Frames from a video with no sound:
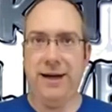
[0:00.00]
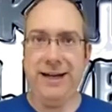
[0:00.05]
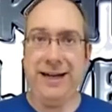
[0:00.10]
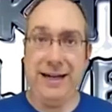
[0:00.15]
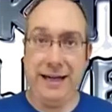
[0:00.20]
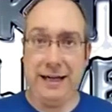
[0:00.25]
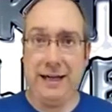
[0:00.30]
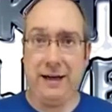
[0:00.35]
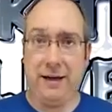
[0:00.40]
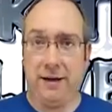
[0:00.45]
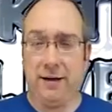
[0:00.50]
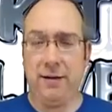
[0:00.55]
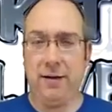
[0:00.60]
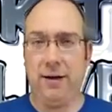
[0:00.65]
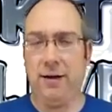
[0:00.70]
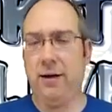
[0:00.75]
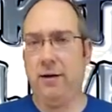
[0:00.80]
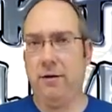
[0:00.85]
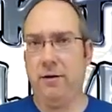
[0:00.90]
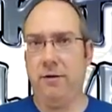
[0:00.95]
need the
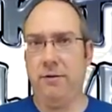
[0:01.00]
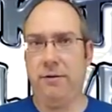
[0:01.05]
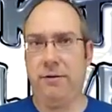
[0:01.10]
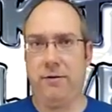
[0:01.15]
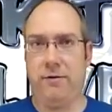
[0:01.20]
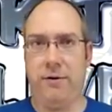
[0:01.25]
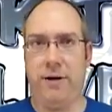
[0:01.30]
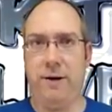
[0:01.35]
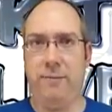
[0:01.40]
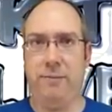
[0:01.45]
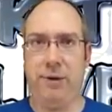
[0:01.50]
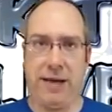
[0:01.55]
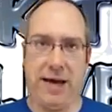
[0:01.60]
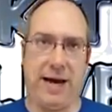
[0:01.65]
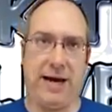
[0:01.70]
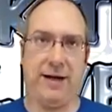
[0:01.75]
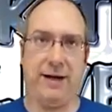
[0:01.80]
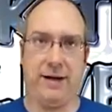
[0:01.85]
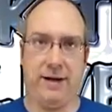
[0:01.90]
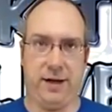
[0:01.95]
Hero 3
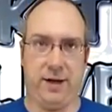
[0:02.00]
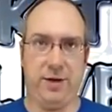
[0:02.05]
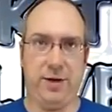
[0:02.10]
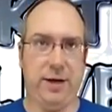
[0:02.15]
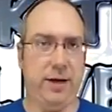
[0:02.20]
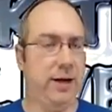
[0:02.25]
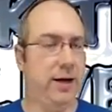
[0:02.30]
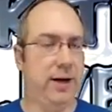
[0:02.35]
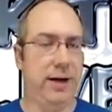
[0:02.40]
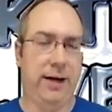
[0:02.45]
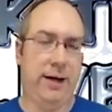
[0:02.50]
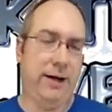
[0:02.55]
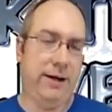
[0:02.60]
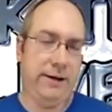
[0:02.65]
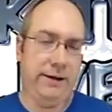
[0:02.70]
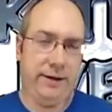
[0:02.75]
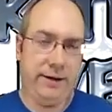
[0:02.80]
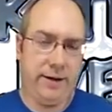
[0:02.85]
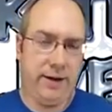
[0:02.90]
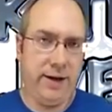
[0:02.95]
Black Edition.
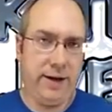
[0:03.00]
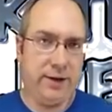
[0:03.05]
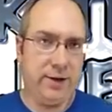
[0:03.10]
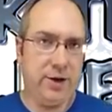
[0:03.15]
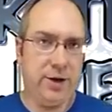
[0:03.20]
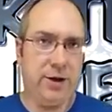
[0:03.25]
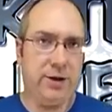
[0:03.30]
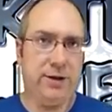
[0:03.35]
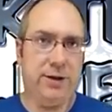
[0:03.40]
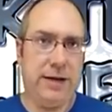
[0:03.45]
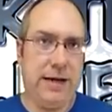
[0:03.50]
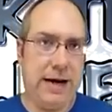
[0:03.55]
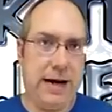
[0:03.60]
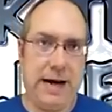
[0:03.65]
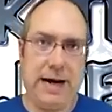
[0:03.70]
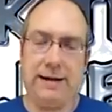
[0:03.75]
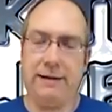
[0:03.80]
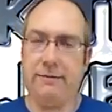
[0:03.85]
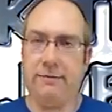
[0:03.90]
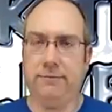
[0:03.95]
It's just
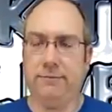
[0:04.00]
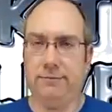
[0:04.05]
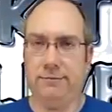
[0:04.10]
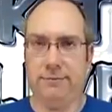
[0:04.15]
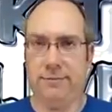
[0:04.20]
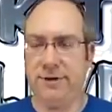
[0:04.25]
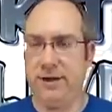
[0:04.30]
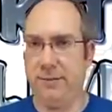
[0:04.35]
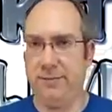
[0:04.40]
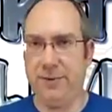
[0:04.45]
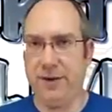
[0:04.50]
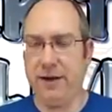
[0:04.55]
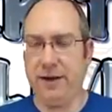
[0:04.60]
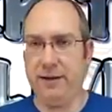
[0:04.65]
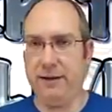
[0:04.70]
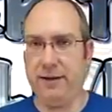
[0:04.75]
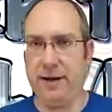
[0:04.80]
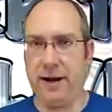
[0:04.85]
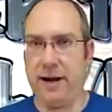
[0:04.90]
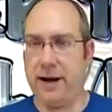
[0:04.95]
not
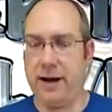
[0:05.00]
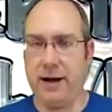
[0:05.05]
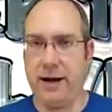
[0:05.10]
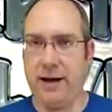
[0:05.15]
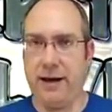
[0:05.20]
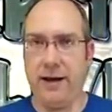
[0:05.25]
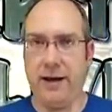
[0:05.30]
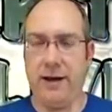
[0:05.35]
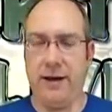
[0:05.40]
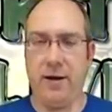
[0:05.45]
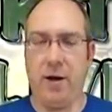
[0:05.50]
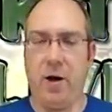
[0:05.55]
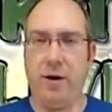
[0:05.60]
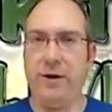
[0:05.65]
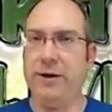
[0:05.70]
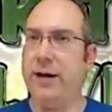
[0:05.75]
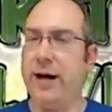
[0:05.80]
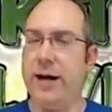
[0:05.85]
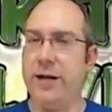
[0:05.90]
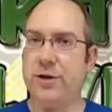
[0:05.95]
something,
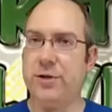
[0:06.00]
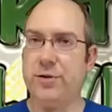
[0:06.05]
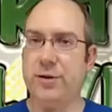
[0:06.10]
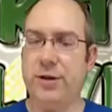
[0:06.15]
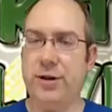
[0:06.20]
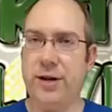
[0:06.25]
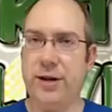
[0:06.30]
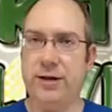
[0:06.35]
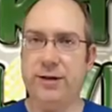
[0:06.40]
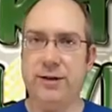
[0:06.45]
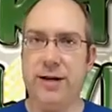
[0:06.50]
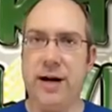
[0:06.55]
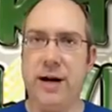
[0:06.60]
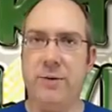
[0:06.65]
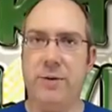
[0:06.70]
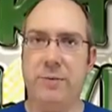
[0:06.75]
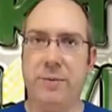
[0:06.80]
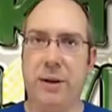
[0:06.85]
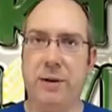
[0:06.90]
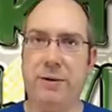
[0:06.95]
all the extra things that I
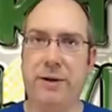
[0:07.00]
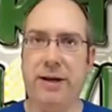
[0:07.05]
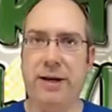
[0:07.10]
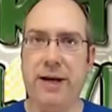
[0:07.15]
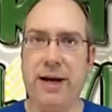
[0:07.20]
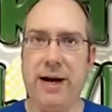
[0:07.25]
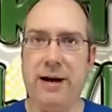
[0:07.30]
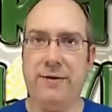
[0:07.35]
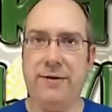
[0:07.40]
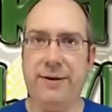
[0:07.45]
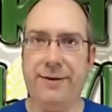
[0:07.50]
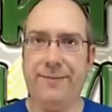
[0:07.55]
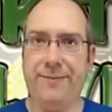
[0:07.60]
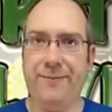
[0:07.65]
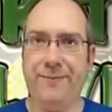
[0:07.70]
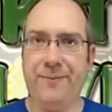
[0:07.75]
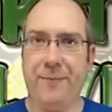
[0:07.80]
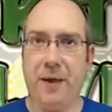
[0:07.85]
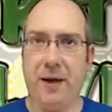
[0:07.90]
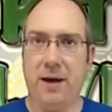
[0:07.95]
would be able to get out of it,
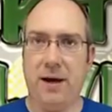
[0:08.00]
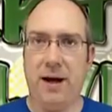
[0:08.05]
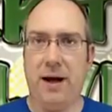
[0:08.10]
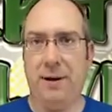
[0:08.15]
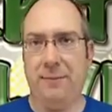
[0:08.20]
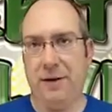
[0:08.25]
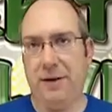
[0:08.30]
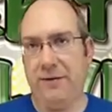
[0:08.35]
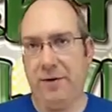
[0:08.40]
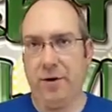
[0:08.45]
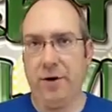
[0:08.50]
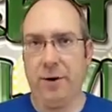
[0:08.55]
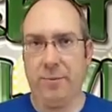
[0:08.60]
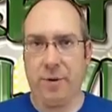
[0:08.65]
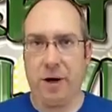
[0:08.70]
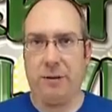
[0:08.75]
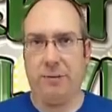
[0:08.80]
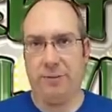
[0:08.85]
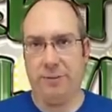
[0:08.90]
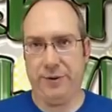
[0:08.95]
I'm never going to
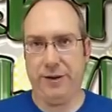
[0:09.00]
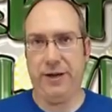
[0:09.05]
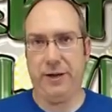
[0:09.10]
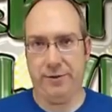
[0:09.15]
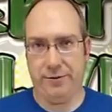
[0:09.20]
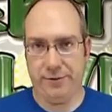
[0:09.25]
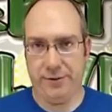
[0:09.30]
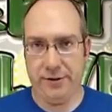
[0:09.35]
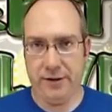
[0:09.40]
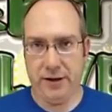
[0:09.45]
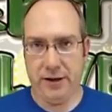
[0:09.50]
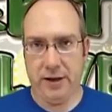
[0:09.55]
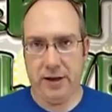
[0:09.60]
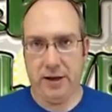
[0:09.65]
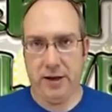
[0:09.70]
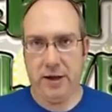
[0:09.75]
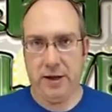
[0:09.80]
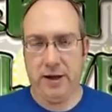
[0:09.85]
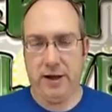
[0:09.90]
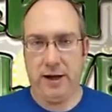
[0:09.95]
probably use.
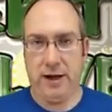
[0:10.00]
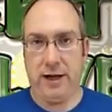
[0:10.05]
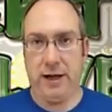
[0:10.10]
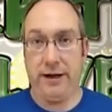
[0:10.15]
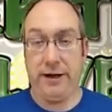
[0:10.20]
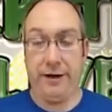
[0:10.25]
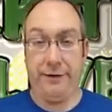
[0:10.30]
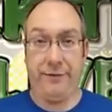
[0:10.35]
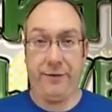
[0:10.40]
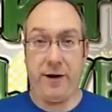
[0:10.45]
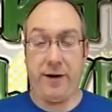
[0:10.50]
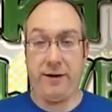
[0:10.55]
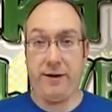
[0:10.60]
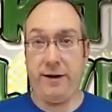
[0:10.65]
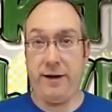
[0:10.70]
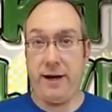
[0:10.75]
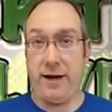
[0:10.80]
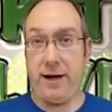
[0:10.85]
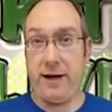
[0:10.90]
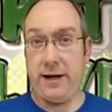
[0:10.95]
And
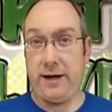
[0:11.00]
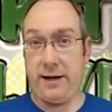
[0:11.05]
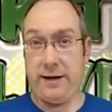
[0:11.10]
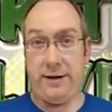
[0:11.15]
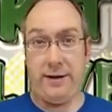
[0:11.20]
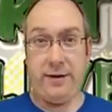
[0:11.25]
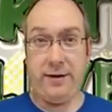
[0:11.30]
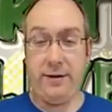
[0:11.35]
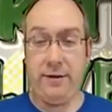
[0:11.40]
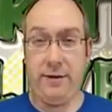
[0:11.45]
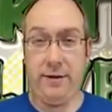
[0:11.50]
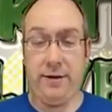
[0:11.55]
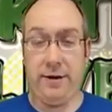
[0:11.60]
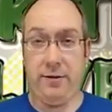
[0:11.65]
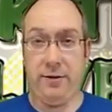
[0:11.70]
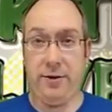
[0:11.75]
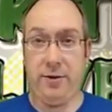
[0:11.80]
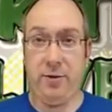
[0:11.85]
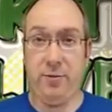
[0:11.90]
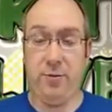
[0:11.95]
frankly, until
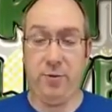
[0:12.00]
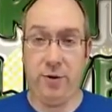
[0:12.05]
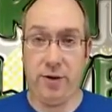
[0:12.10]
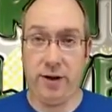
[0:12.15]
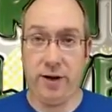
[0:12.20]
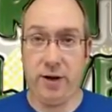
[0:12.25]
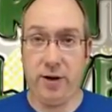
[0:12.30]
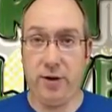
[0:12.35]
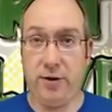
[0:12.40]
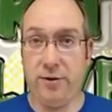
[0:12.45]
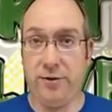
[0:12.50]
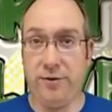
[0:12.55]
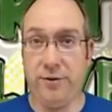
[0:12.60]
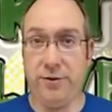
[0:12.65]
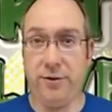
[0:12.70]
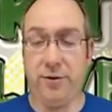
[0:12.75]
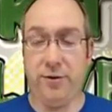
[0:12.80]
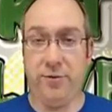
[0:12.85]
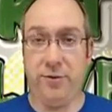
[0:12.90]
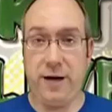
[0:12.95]
YouTube really
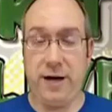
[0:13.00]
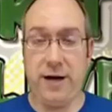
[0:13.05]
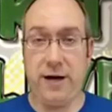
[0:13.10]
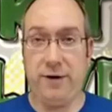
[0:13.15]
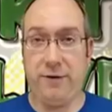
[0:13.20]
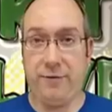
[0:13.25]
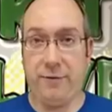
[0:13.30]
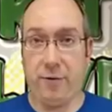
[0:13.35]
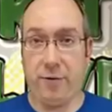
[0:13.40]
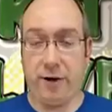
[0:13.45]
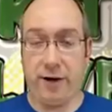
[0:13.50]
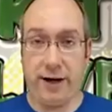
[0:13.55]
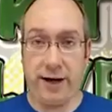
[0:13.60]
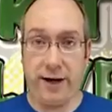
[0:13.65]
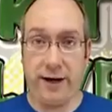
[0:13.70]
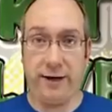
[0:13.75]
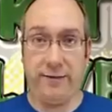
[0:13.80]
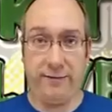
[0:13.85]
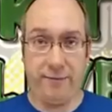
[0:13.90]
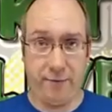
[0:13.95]
goes 2K or
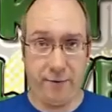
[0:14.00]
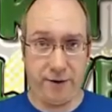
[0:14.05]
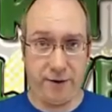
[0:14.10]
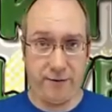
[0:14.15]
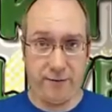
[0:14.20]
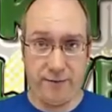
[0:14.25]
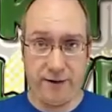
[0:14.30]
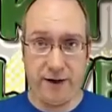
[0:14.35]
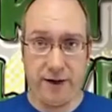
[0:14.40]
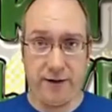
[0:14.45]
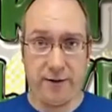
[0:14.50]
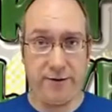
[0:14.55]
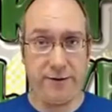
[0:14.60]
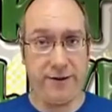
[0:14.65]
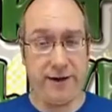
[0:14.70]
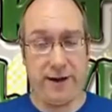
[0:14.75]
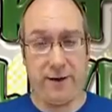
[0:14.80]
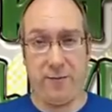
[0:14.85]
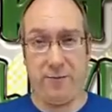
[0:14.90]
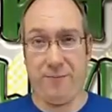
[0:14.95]
4K with their
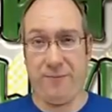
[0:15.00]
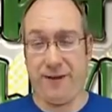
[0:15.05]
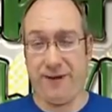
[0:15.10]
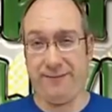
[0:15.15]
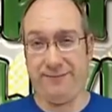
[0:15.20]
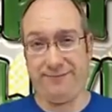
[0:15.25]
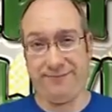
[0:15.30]
videos, and